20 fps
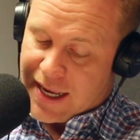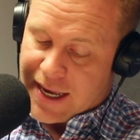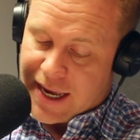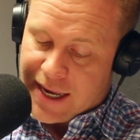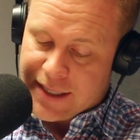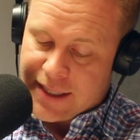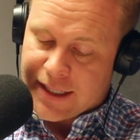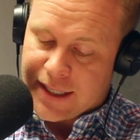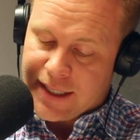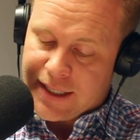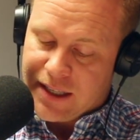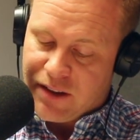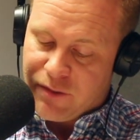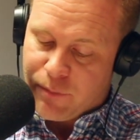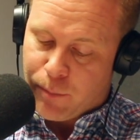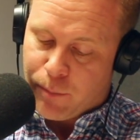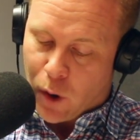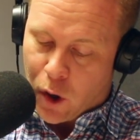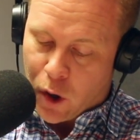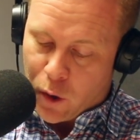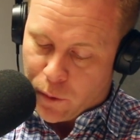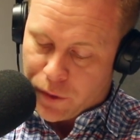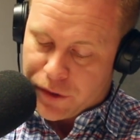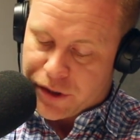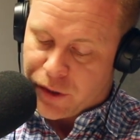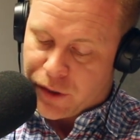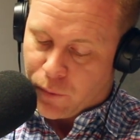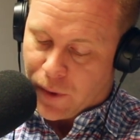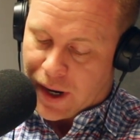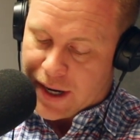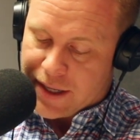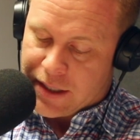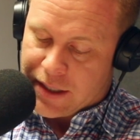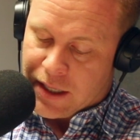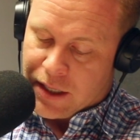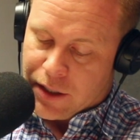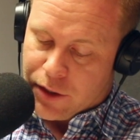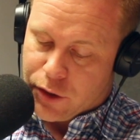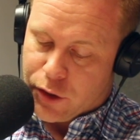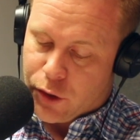and it's going to give borrowers the right
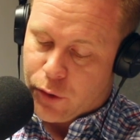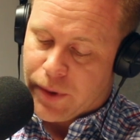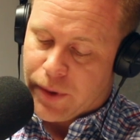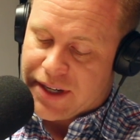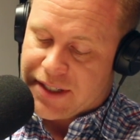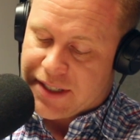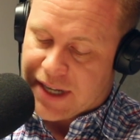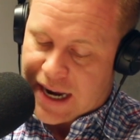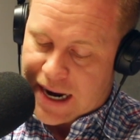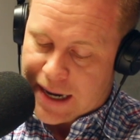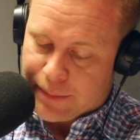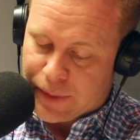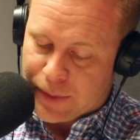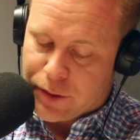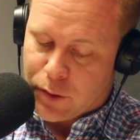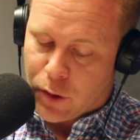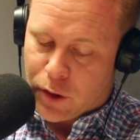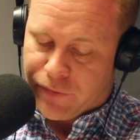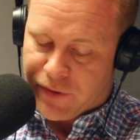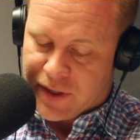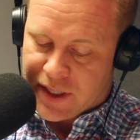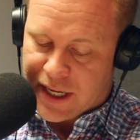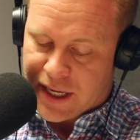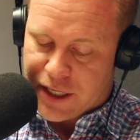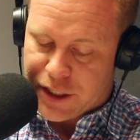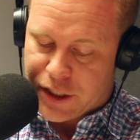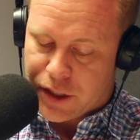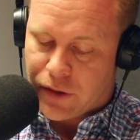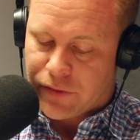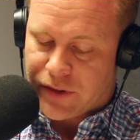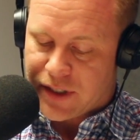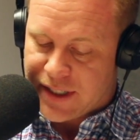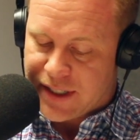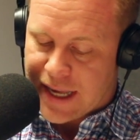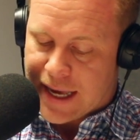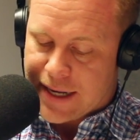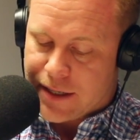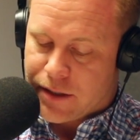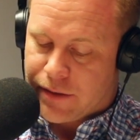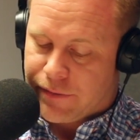to a timely notification on the
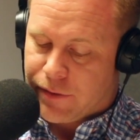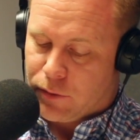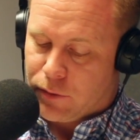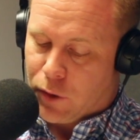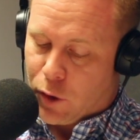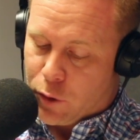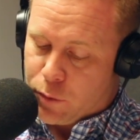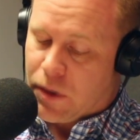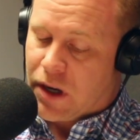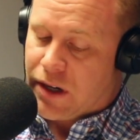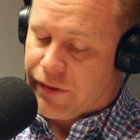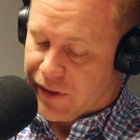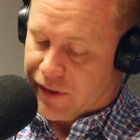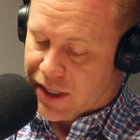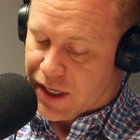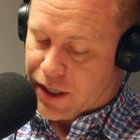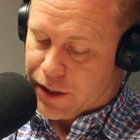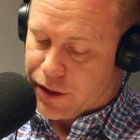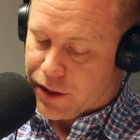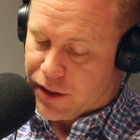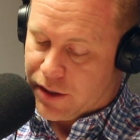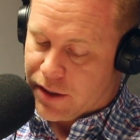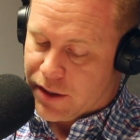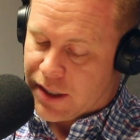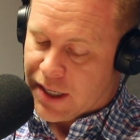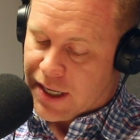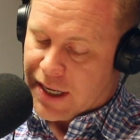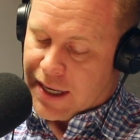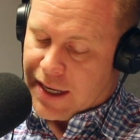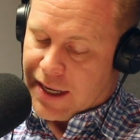status of their loan modifications